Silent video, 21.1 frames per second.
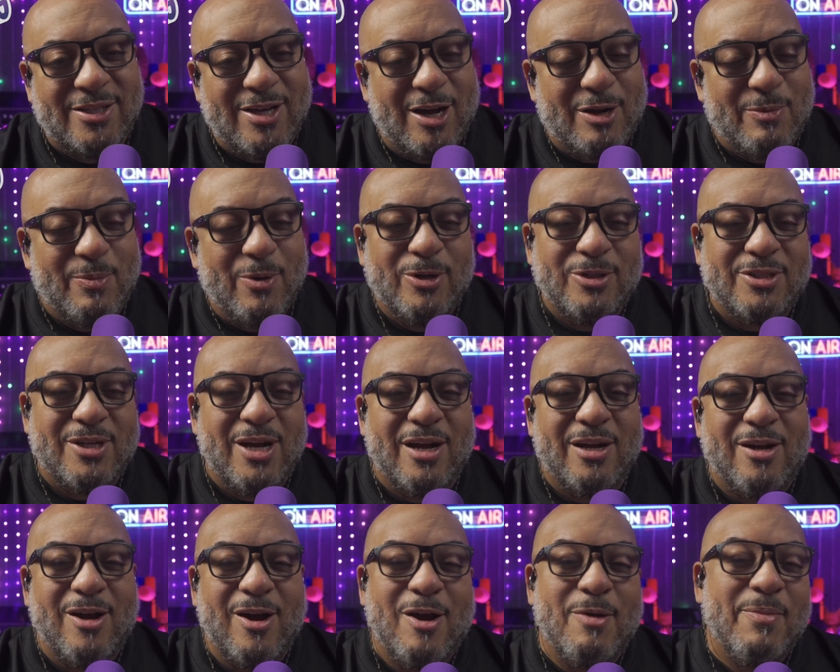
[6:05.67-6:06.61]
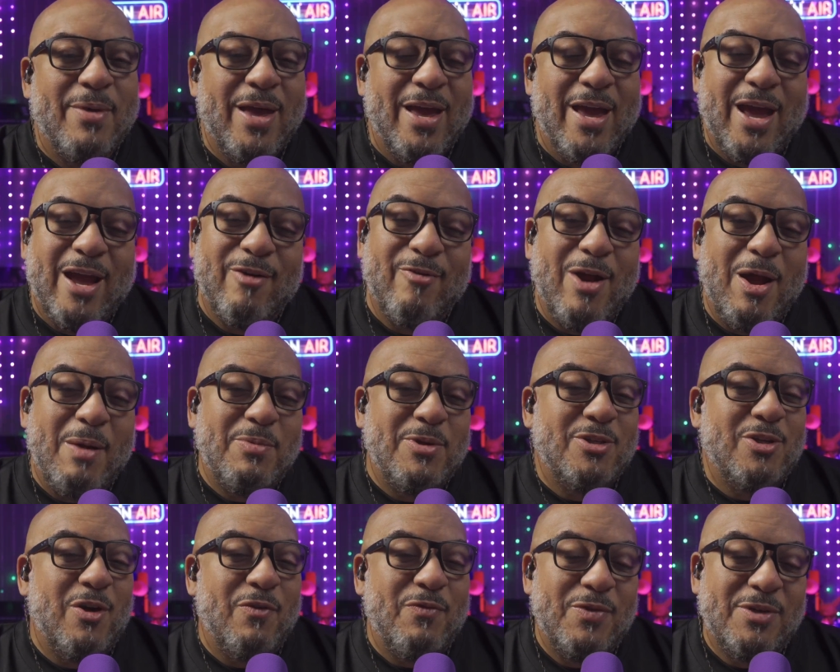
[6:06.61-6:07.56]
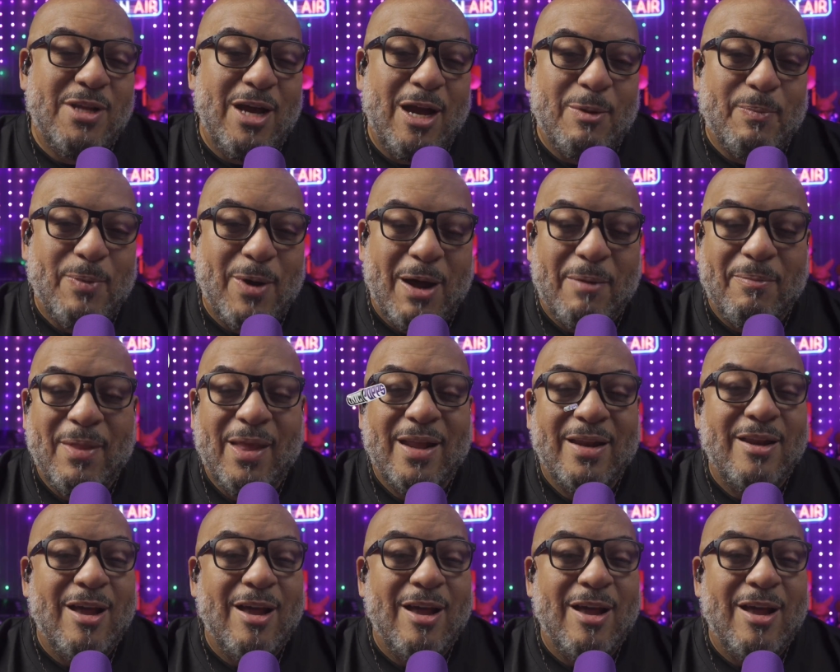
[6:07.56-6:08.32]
DocMerch.com and grab yourself a Doc Pop.